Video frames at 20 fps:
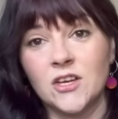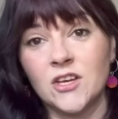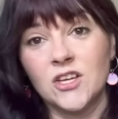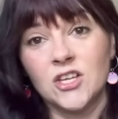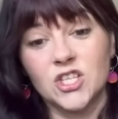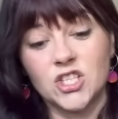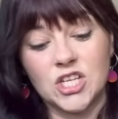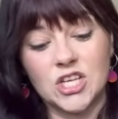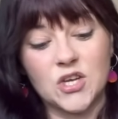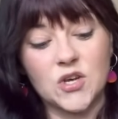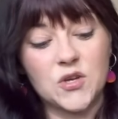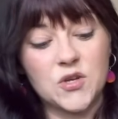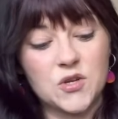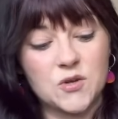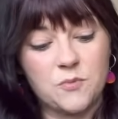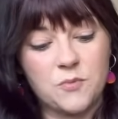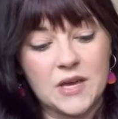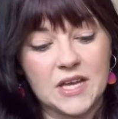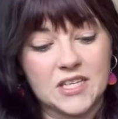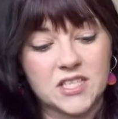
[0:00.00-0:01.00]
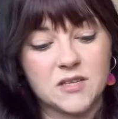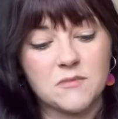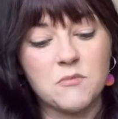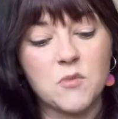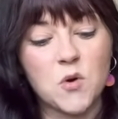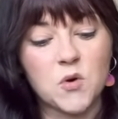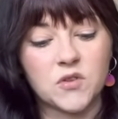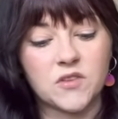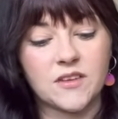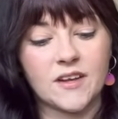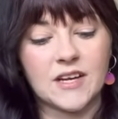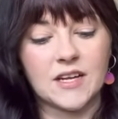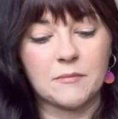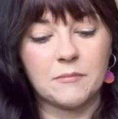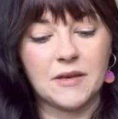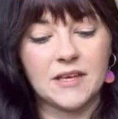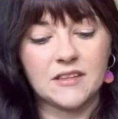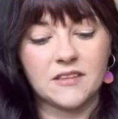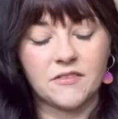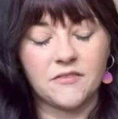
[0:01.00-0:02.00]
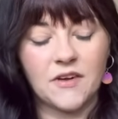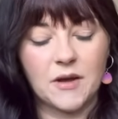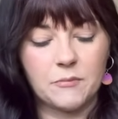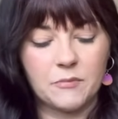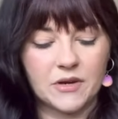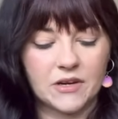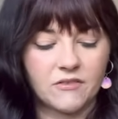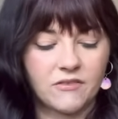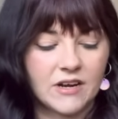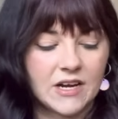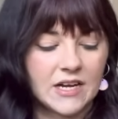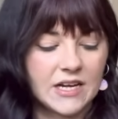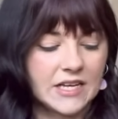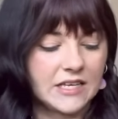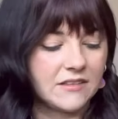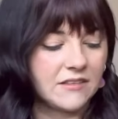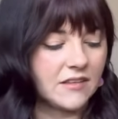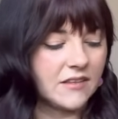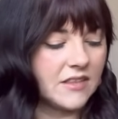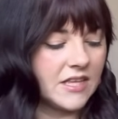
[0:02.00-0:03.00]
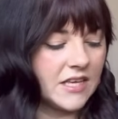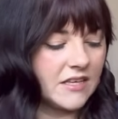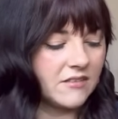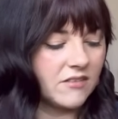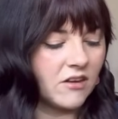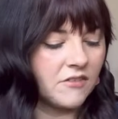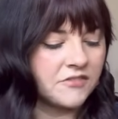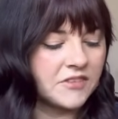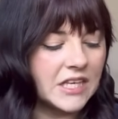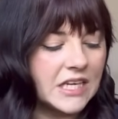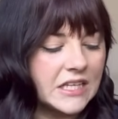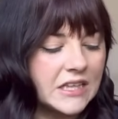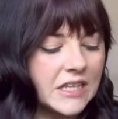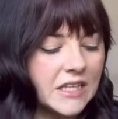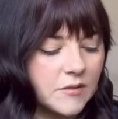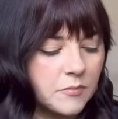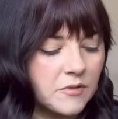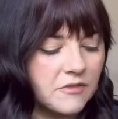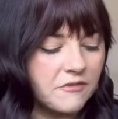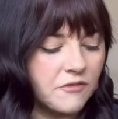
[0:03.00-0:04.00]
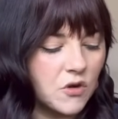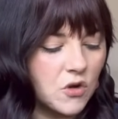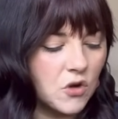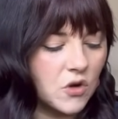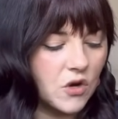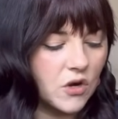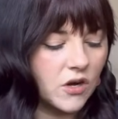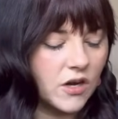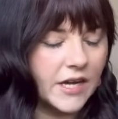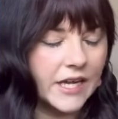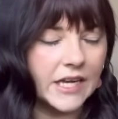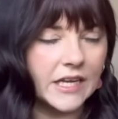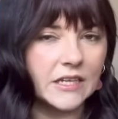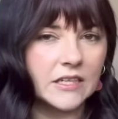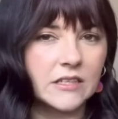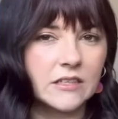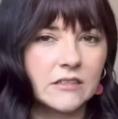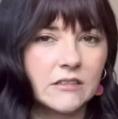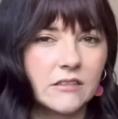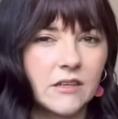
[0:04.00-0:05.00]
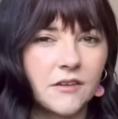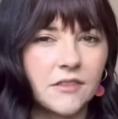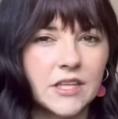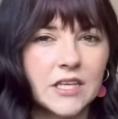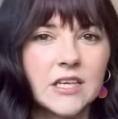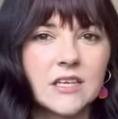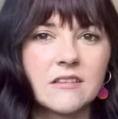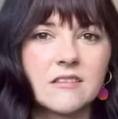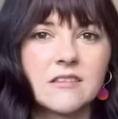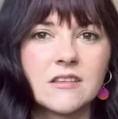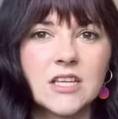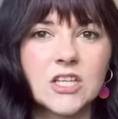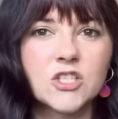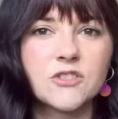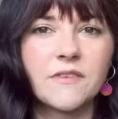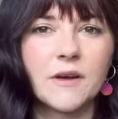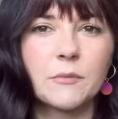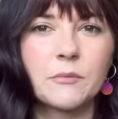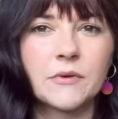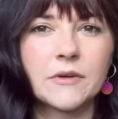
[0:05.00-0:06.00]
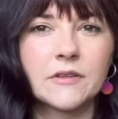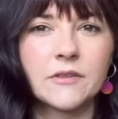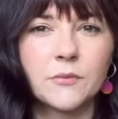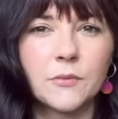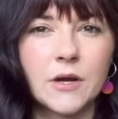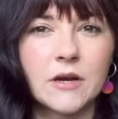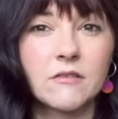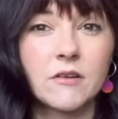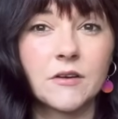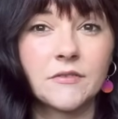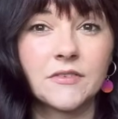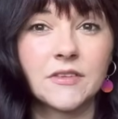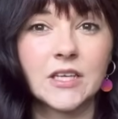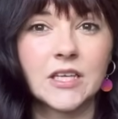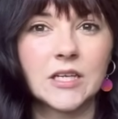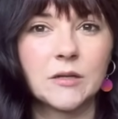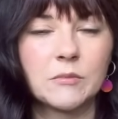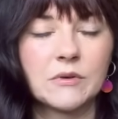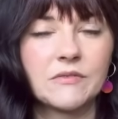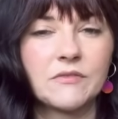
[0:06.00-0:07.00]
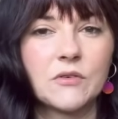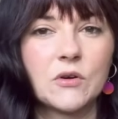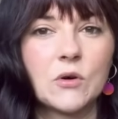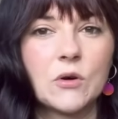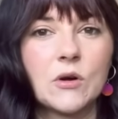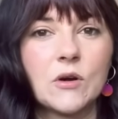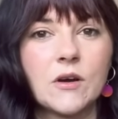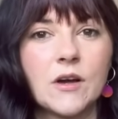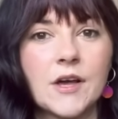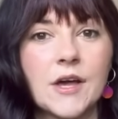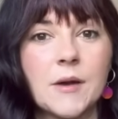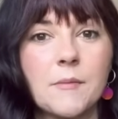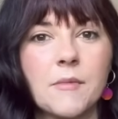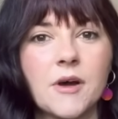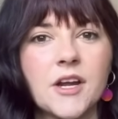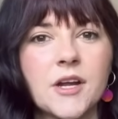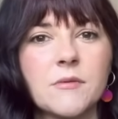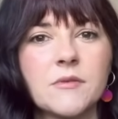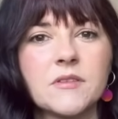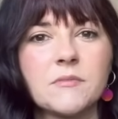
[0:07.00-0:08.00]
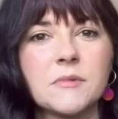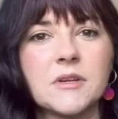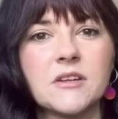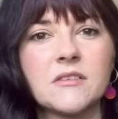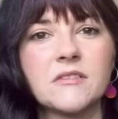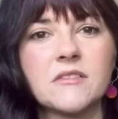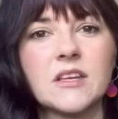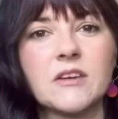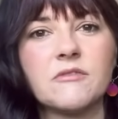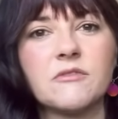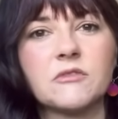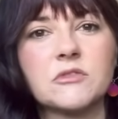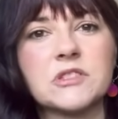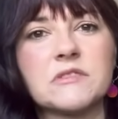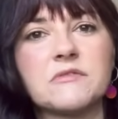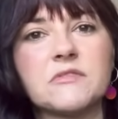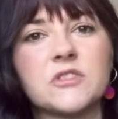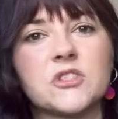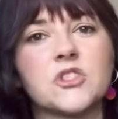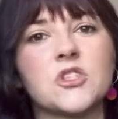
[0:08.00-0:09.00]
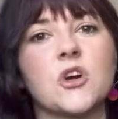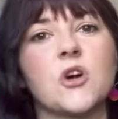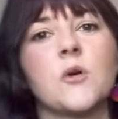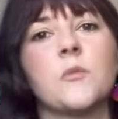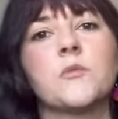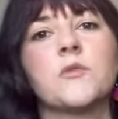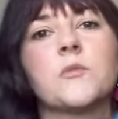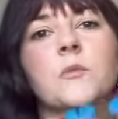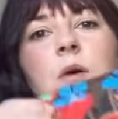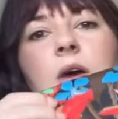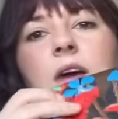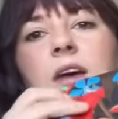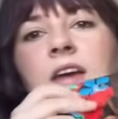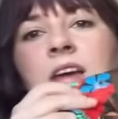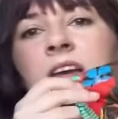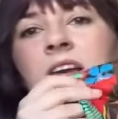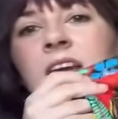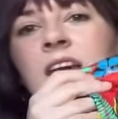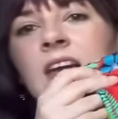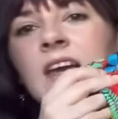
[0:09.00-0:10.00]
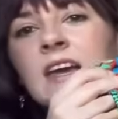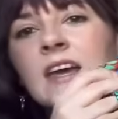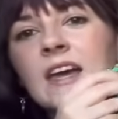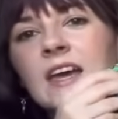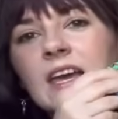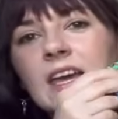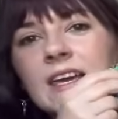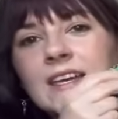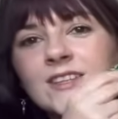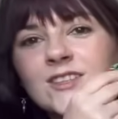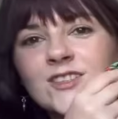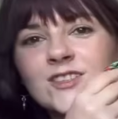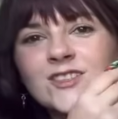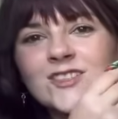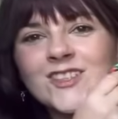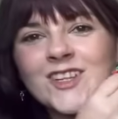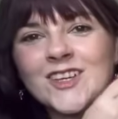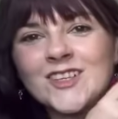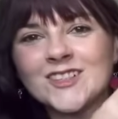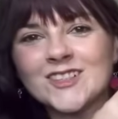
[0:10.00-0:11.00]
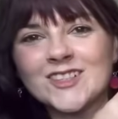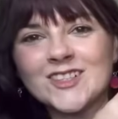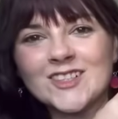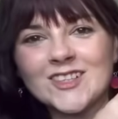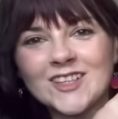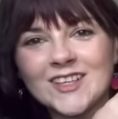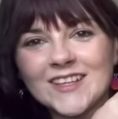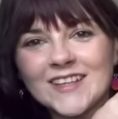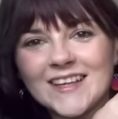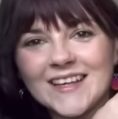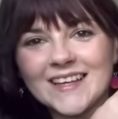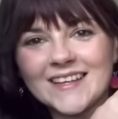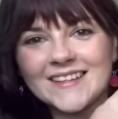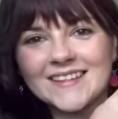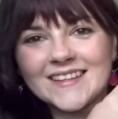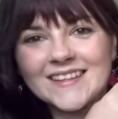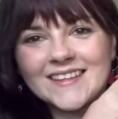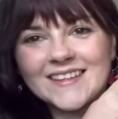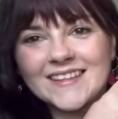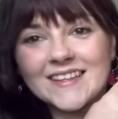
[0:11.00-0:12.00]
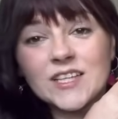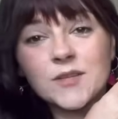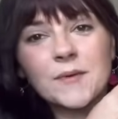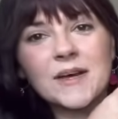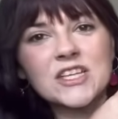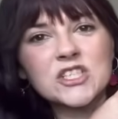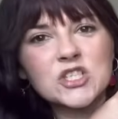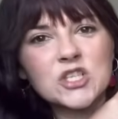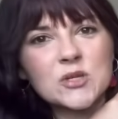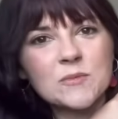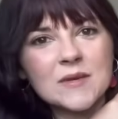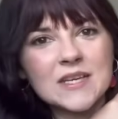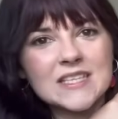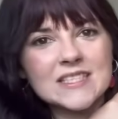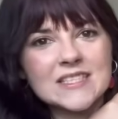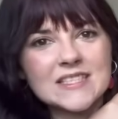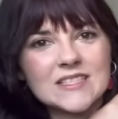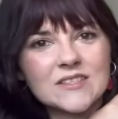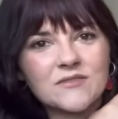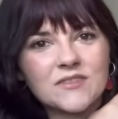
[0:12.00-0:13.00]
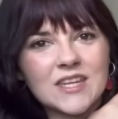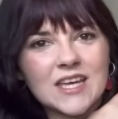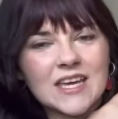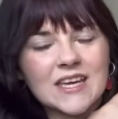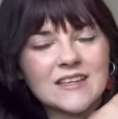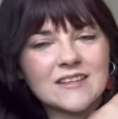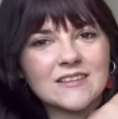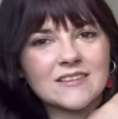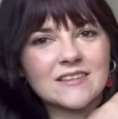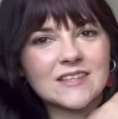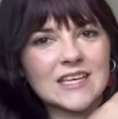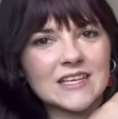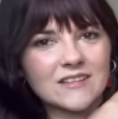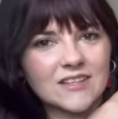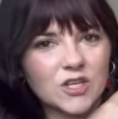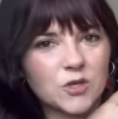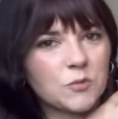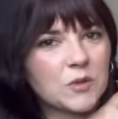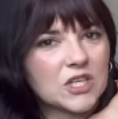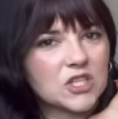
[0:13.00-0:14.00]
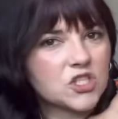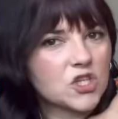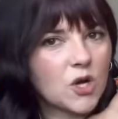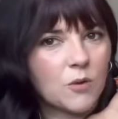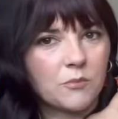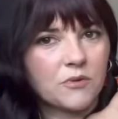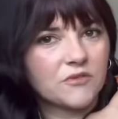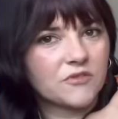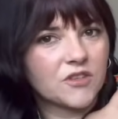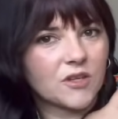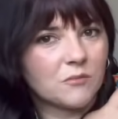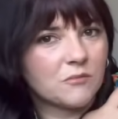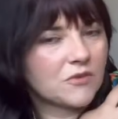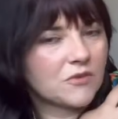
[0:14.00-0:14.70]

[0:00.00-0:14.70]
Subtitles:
she couldn't have picked a more stunning piece of fabric, really. So this, I've seen this before in, I think it's Stitch Fabrics where I've seen it before. I know it's been on several different shops, but it's just, look at this. There's about 2 meters of this. It's going to be a top of some